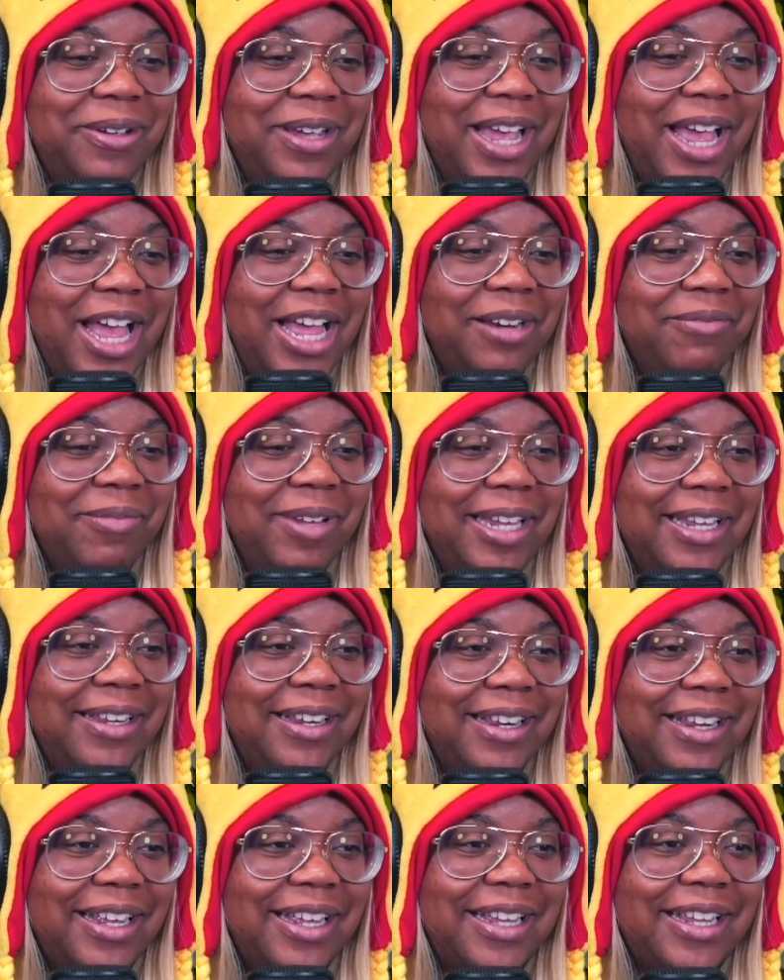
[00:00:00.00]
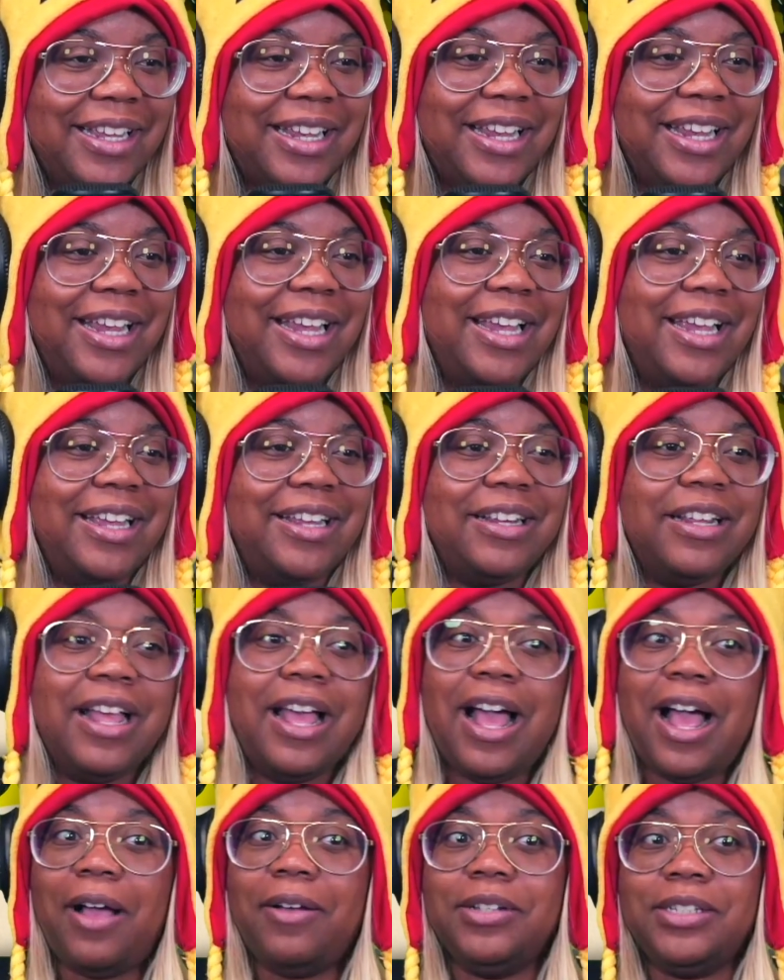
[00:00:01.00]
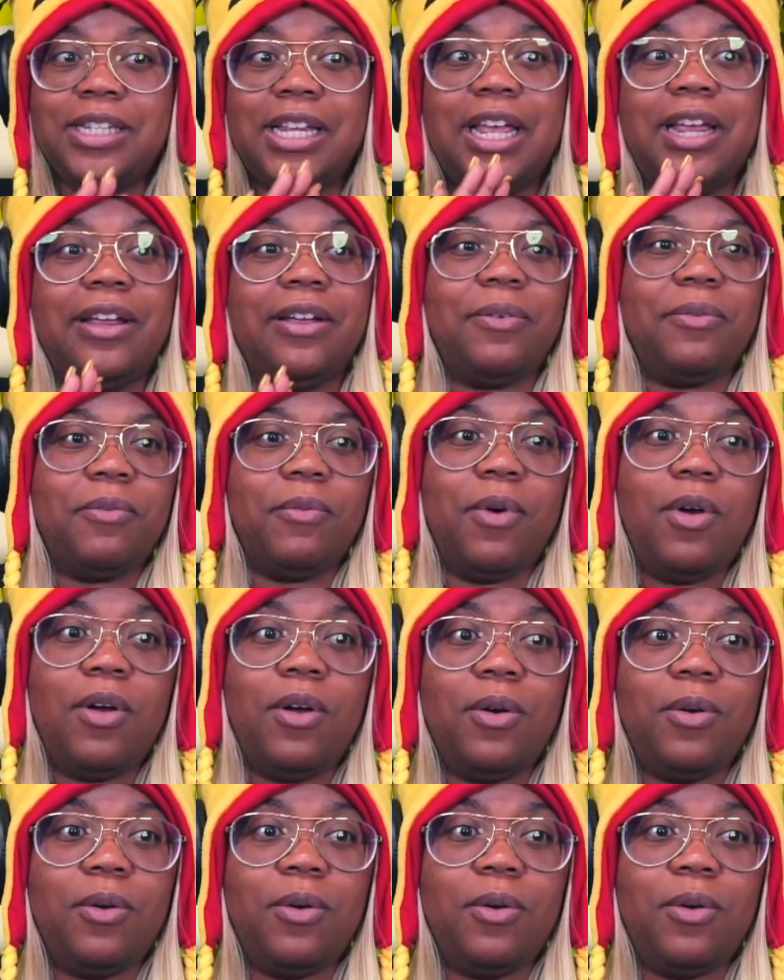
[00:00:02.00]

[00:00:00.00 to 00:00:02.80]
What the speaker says: Okay. I was like, whoa,